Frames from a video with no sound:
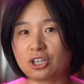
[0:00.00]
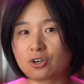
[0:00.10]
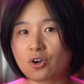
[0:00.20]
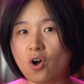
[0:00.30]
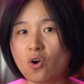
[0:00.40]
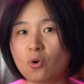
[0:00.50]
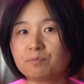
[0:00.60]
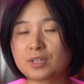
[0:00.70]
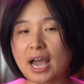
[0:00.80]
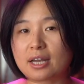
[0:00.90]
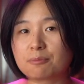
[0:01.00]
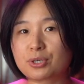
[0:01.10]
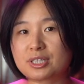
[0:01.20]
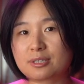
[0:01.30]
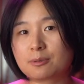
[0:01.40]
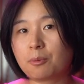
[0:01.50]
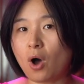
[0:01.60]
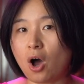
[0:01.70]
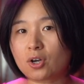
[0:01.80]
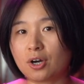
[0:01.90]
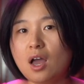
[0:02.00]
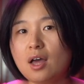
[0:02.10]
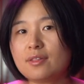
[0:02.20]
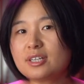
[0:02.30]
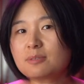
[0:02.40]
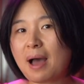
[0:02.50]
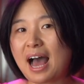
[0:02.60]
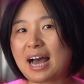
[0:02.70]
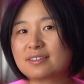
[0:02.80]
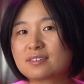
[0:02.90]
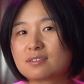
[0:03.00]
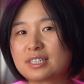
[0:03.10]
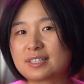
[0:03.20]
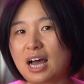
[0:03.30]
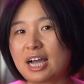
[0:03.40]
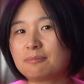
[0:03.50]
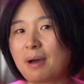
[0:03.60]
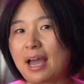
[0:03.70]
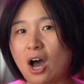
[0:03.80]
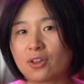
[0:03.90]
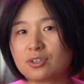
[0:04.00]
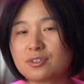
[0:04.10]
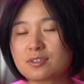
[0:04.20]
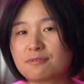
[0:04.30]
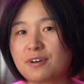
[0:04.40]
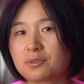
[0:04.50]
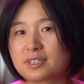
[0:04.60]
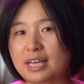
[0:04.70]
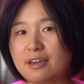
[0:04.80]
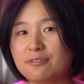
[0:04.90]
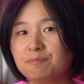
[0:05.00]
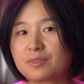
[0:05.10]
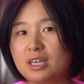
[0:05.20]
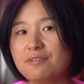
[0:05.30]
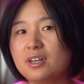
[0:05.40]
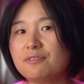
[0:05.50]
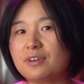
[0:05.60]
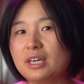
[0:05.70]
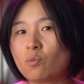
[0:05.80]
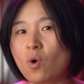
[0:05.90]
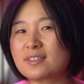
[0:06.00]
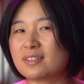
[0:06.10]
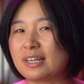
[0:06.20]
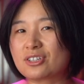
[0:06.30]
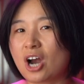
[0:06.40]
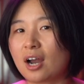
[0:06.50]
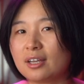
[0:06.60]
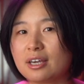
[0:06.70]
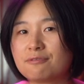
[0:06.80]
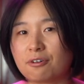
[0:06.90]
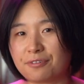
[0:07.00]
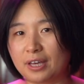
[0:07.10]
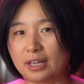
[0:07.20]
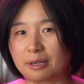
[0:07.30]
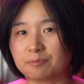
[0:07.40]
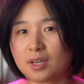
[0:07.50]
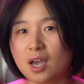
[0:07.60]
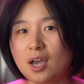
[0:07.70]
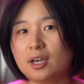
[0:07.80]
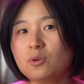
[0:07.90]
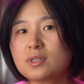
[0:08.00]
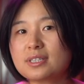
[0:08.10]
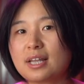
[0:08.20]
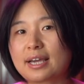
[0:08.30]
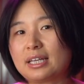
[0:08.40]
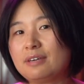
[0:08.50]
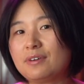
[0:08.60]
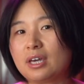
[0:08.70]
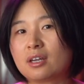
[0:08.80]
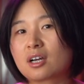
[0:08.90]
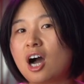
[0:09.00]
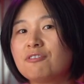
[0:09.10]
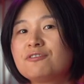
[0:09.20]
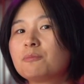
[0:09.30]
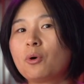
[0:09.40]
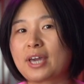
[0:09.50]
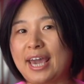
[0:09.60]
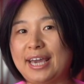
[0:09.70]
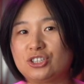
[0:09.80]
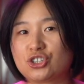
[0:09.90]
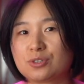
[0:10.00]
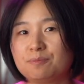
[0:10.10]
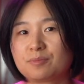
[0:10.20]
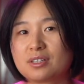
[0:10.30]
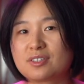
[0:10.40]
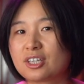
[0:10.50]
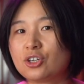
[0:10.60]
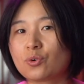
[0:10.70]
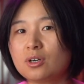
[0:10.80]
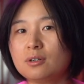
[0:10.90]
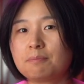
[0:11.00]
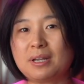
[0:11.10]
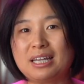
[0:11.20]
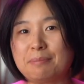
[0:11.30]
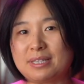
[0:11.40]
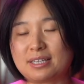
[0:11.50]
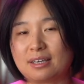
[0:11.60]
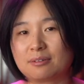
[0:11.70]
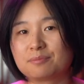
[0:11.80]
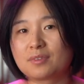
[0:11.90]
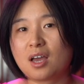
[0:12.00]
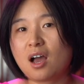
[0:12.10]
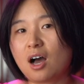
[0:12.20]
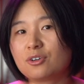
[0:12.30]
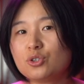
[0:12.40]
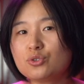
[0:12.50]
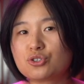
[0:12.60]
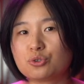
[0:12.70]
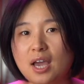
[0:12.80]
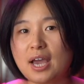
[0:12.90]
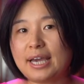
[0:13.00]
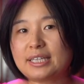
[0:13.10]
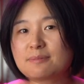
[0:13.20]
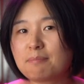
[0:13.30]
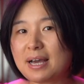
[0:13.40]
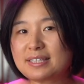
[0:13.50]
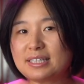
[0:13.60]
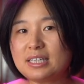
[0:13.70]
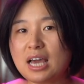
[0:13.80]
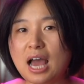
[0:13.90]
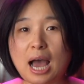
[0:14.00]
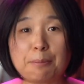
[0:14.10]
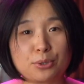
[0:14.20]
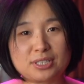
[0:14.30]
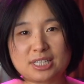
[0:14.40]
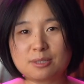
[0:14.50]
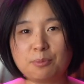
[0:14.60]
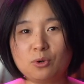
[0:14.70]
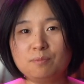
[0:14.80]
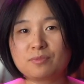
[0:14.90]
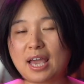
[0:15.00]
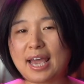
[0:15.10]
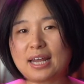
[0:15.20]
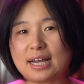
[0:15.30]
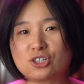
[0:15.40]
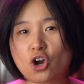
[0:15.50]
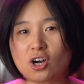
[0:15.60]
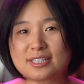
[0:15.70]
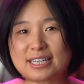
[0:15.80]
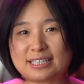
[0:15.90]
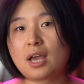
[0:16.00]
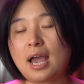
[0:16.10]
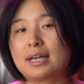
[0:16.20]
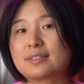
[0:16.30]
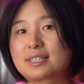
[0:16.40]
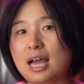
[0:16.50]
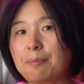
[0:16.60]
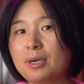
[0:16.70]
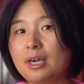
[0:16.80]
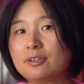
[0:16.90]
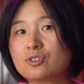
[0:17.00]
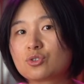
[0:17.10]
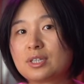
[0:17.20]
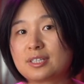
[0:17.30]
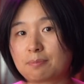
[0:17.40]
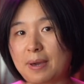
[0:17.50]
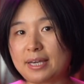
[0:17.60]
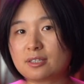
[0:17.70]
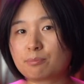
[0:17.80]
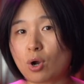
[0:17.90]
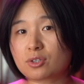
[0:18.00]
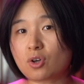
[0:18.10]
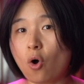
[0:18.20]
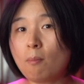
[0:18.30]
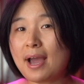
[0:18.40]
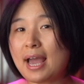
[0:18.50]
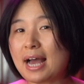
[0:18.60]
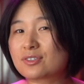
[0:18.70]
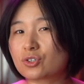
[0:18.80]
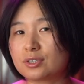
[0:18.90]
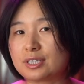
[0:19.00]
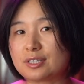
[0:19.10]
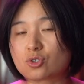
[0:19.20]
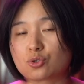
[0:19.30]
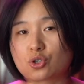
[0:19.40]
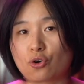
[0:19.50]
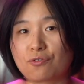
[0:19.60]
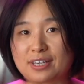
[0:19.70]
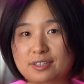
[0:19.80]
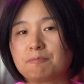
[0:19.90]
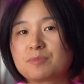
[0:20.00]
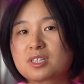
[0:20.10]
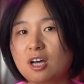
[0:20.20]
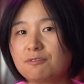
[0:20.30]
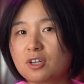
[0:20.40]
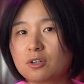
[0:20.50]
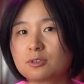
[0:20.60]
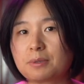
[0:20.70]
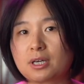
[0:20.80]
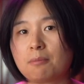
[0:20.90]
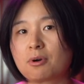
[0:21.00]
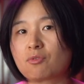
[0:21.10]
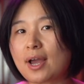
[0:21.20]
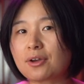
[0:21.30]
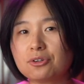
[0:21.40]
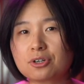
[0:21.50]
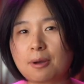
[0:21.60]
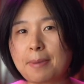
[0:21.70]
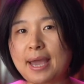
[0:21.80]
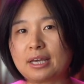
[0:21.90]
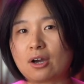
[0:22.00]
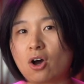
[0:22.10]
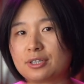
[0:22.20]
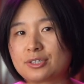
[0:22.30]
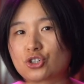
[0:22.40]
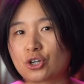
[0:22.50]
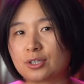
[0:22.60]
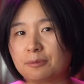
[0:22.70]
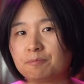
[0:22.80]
goal and a predictable outcome. This path, designed by others, felt safe, even if it wasn't entirely fulfilling. It was like living in a comfortable cage, secure but limiting. On YouTube, it's messy, unpredictable, and uncharted, and stepping into this space brought all my uncertainties to surface. Self-doubt became a regular companion on this journey.